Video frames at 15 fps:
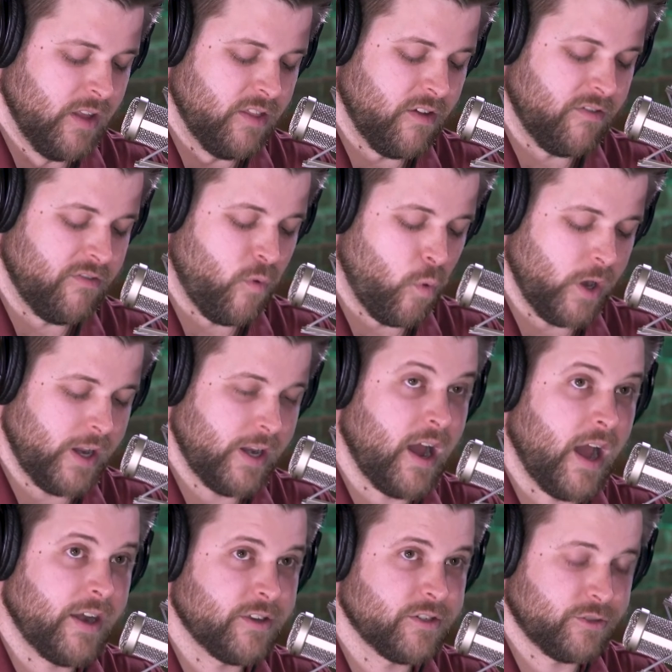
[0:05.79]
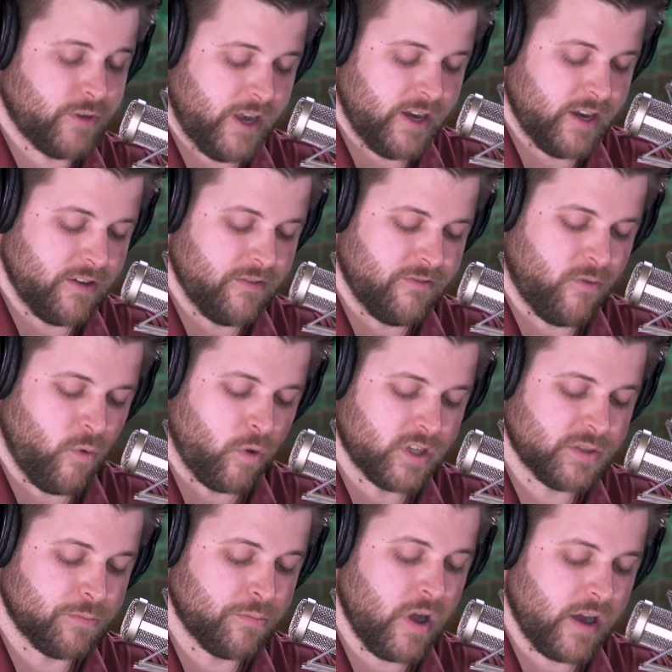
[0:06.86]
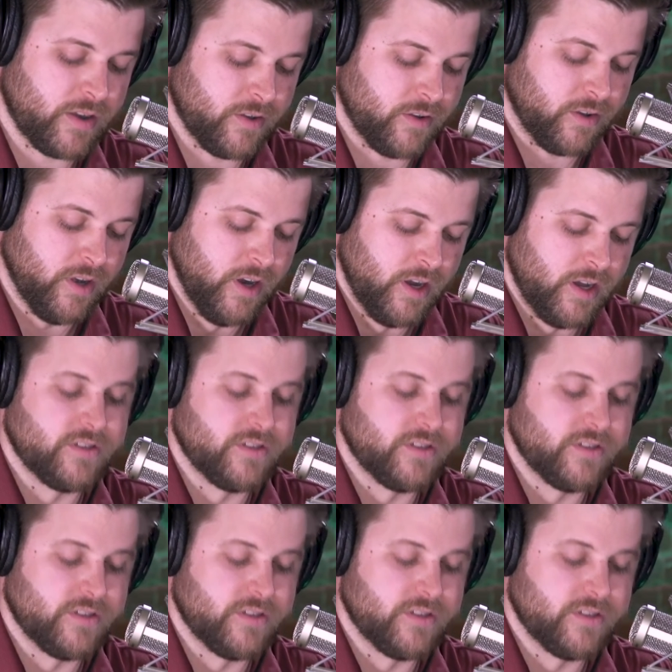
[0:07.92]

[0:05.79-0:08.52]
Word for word: The 49ers traded DeForest Buckner